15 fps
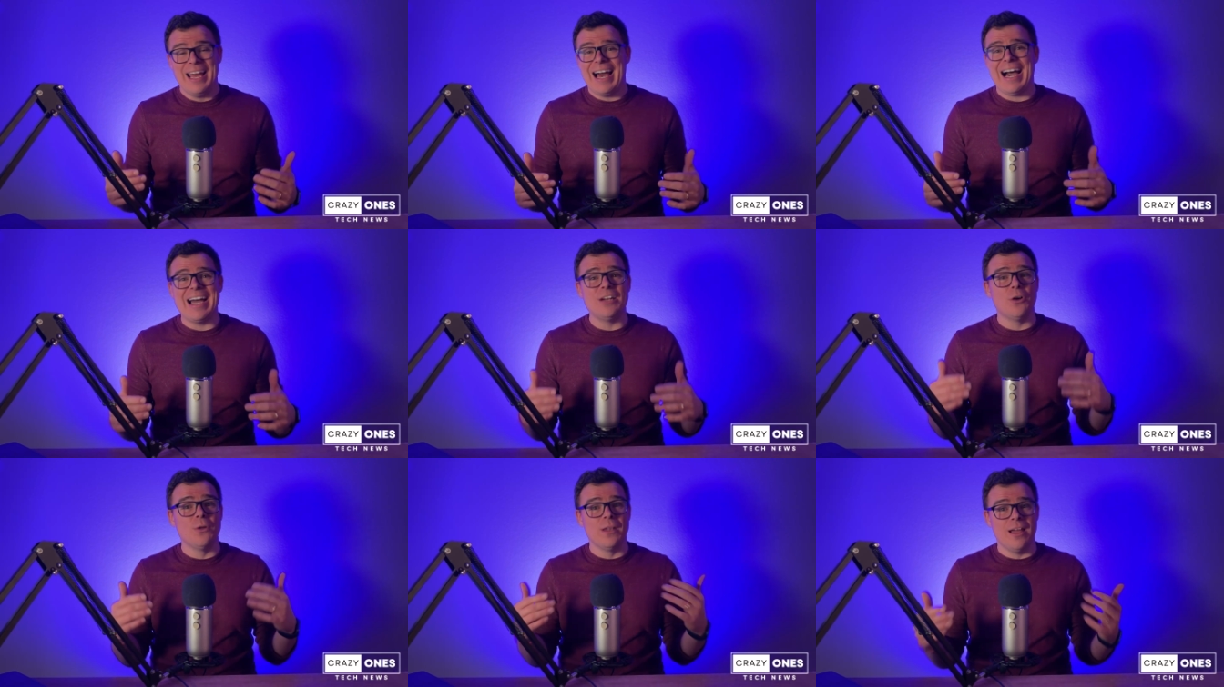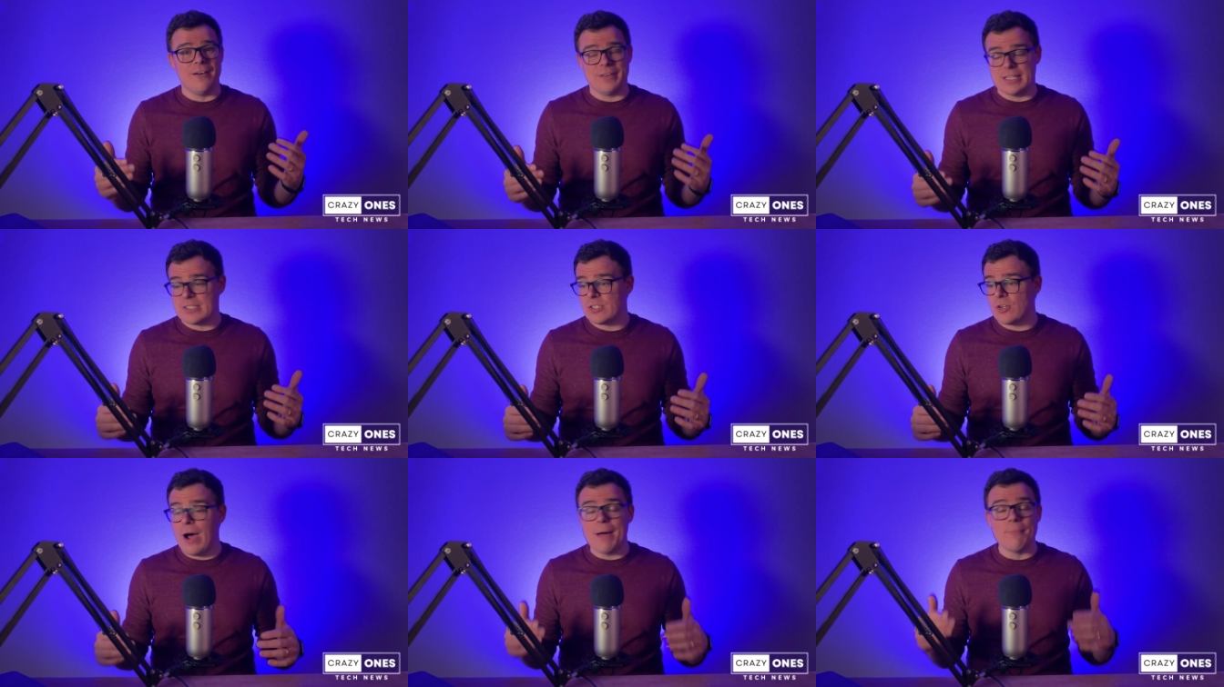I don't love it.
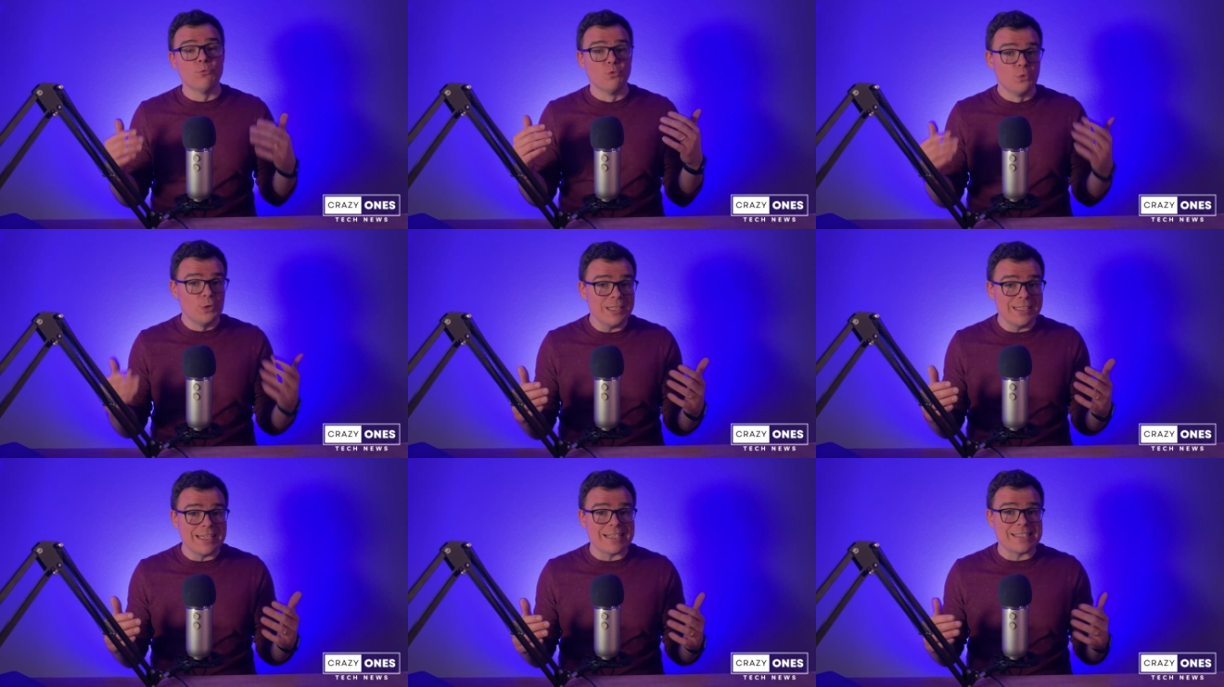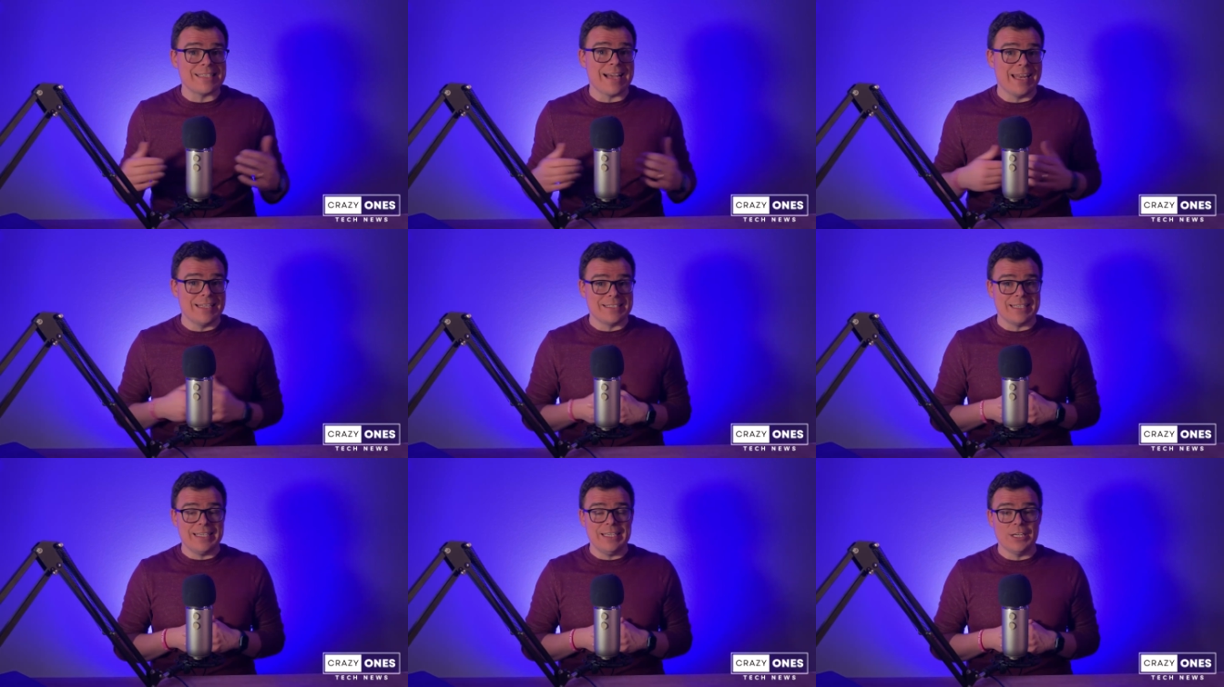So I'm really
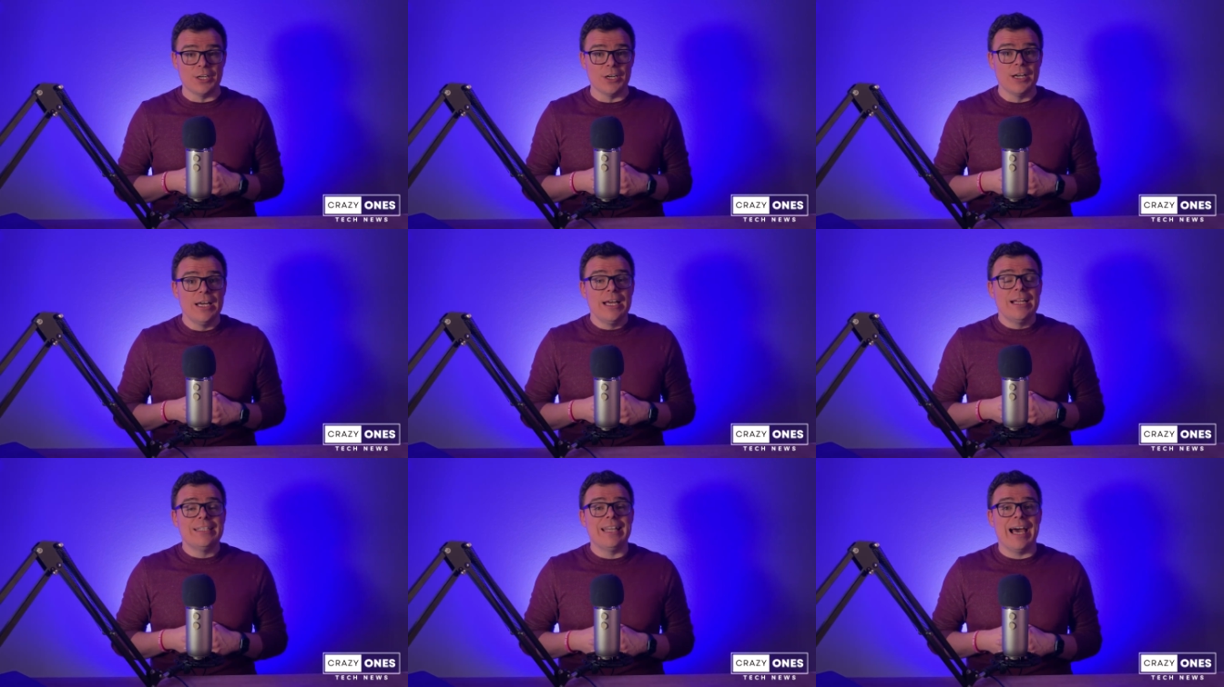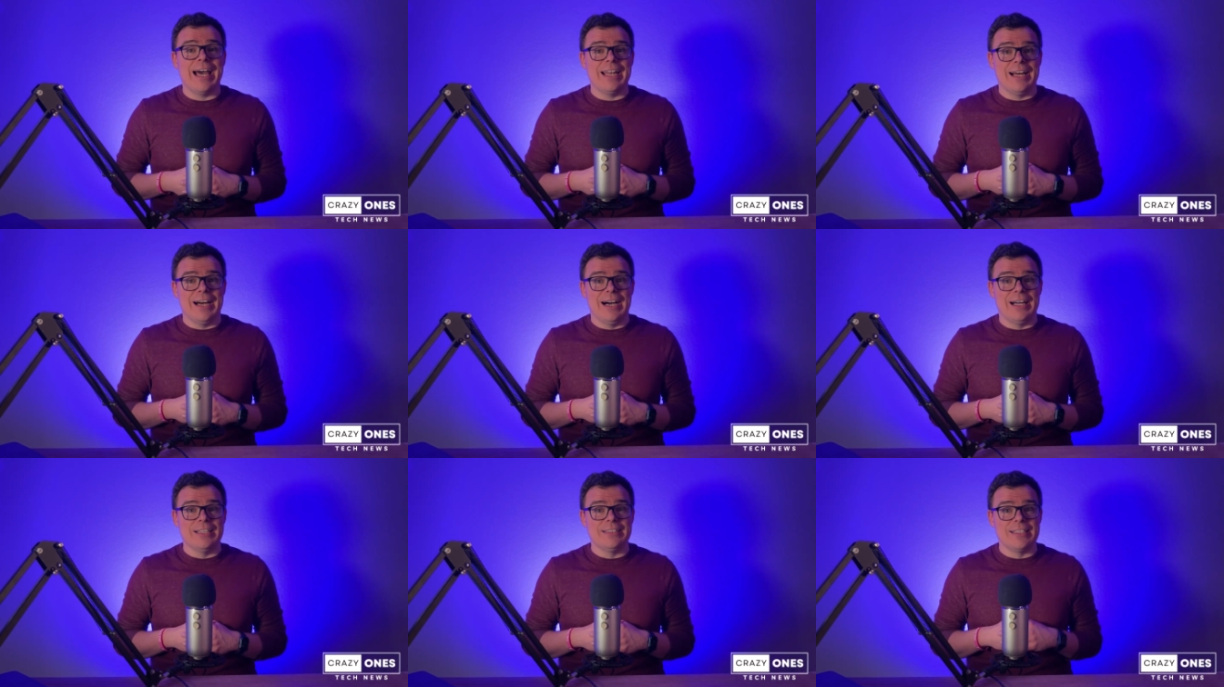excited to hear that
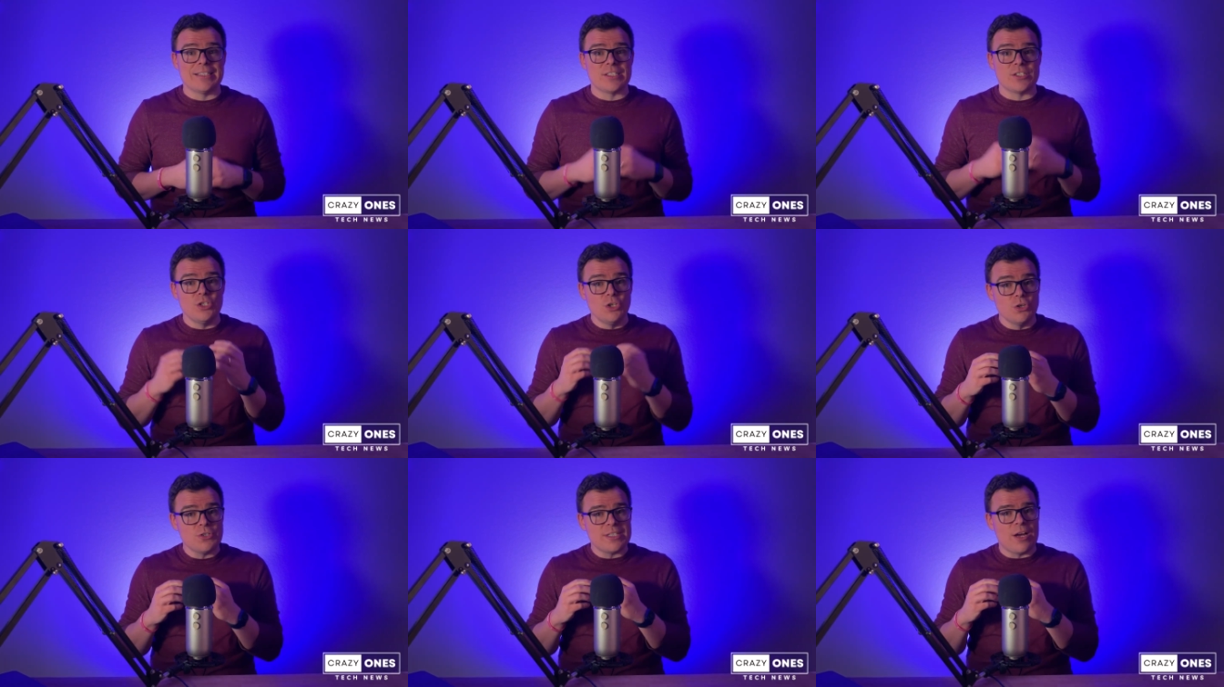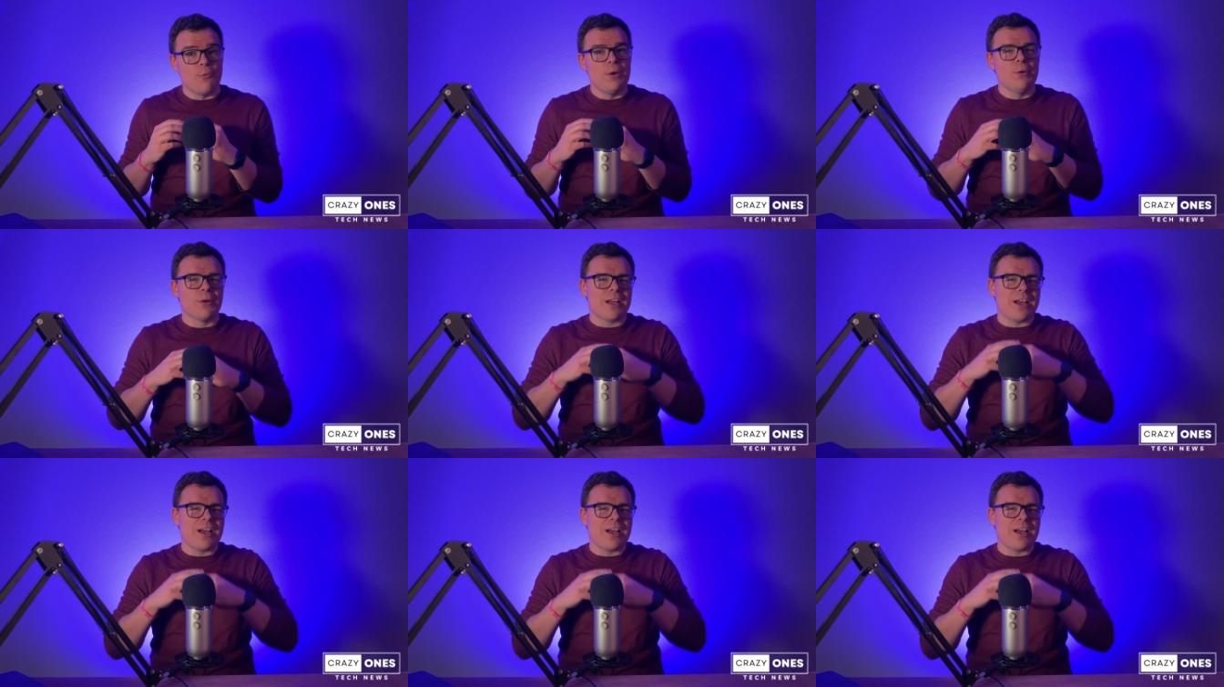uh, this news that we were